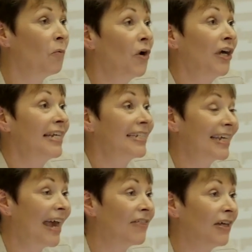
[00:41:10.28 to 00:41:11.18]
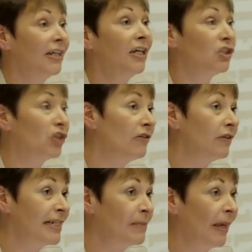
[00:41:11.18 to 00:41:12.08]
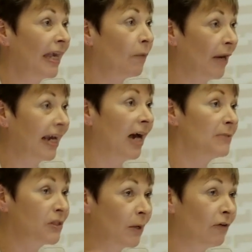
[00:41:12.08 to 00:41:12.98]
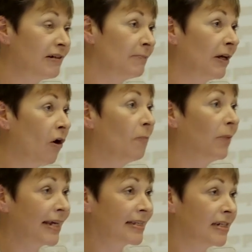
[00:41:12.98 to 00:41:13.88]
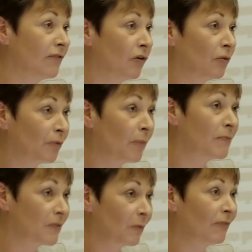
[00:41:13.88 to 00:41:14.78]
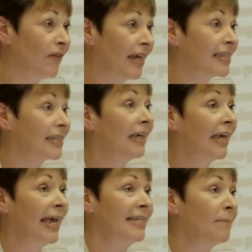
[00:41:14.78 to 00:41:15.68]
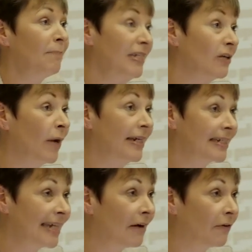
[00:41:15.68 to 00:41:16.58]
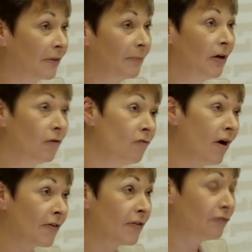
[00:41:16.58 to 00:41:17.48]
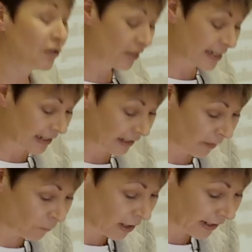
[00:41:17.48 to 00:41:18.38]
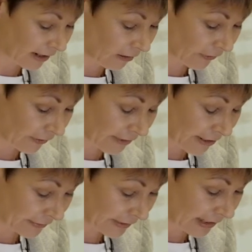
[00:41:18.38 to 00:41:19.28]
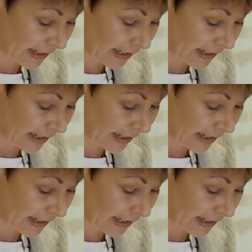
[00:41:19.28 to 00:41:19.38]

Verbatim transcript: working together, generally speaking, when it comes to incredibly complex and difficult problems that we face, is a better way to tackle them rather than retreating and working on our own.